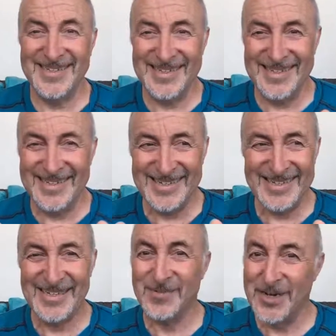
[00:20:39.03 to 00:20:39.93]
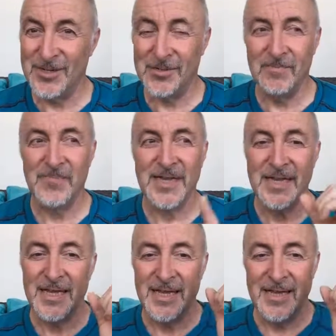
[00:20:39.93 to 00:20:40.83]
That's what I do.
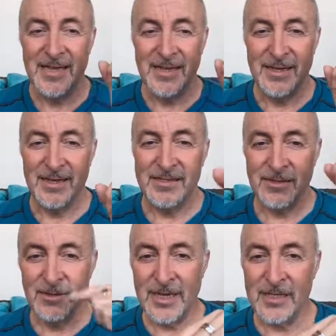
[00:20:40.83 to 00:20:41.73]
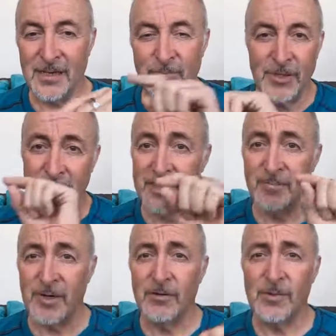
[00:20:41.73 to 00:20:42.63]
So that I'll put the link in
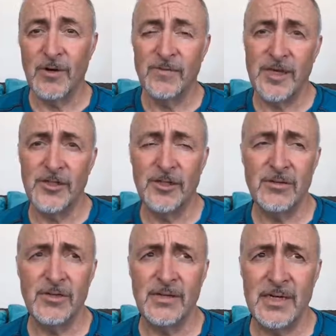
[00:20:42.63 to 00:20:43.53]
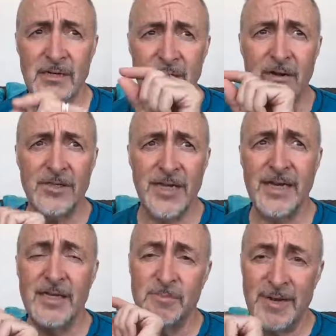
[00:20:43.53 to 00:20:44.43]
below as well for in case you didn't. I want to say it
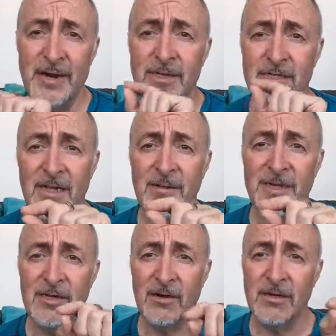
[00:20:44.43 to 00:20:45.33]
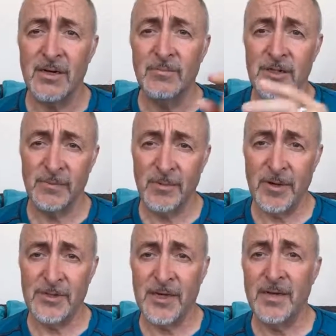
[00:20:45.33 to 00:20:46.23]
again. It's barryselby.com, which is my
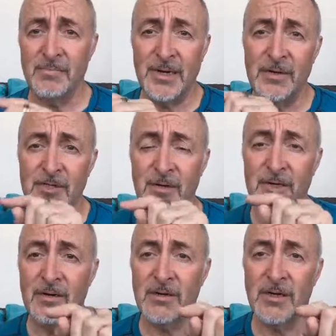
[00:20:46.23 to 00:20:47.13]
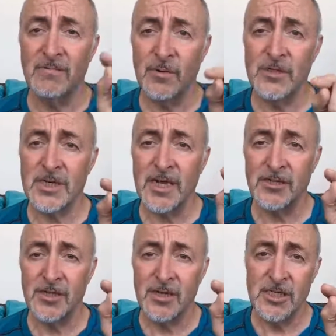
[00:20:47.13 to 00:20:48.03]
website. barryselby.com forward
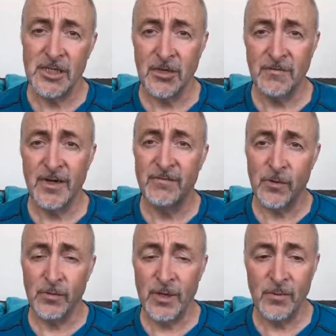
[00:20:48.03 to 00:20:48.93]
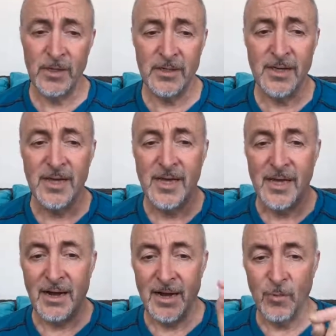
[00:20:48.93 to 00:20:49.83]
slash self love or one word.
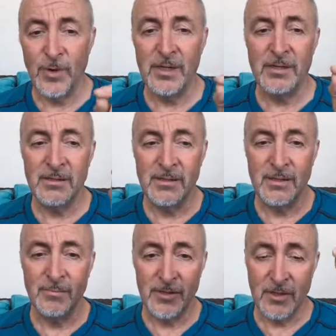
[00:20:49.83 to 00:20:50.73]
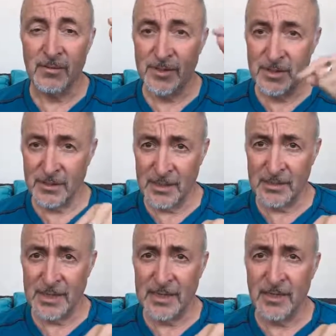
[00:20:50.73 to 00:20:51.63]
I will put, the, put the,
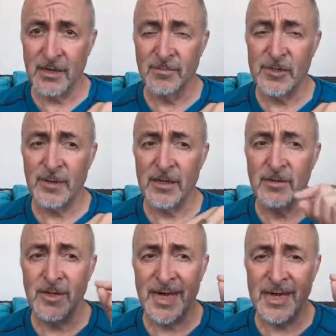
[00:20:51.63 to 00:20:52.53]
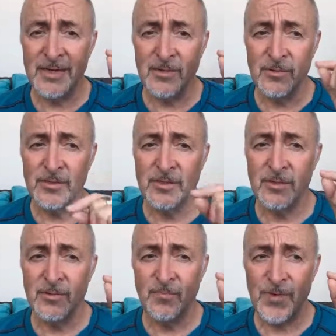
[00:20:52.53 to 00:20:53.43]
the link in the comments below and
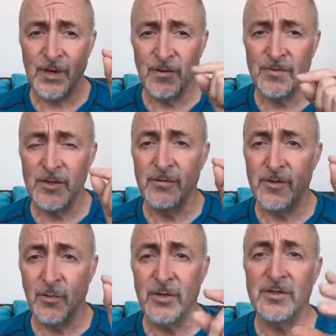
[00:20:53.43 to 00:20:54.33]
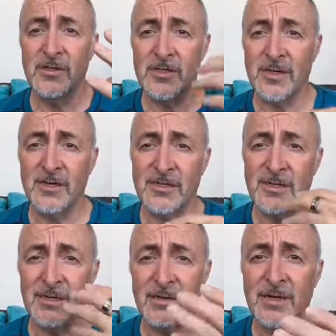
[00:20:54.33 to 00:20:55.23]
also offer you if you want to discuss
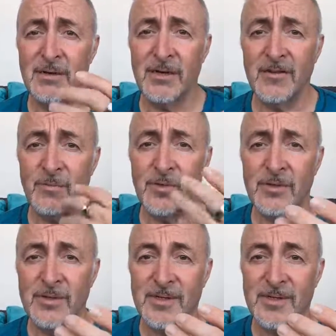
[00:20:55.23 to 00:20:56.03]
and learn how you can have more.